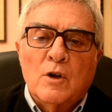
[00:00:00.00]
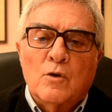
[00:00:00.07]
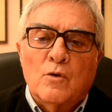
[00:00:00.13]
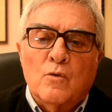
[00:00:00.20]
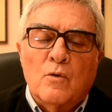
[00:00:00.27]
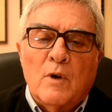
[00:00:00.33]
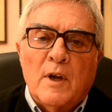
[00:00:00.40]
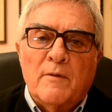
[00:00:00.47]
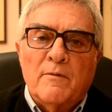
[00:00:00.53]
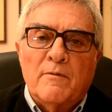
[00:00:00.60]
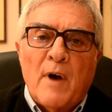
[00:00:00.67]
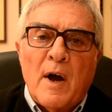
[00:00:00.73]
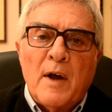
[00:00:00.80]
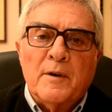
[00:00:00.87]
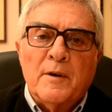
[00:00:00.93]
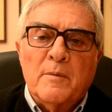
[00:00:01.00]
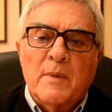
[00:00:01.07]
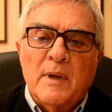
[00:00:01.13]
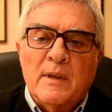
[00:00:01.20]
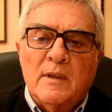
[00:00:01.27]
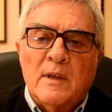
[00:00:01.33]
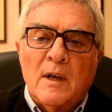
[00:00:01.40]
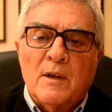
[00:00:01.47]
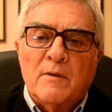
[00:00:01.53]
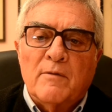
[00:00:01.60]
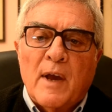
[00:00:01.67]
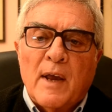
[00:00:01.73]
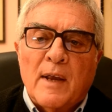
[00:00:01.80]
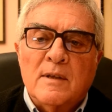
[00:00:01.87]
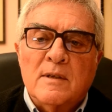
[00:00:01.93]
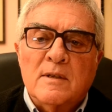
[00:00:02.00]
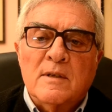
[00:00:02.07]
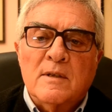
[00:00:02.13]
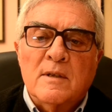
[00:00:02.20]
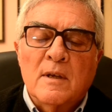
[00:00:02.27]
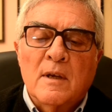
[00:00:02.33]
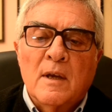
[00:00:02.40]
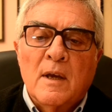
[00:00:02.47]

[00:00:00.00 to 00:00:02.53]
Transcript: to environmental events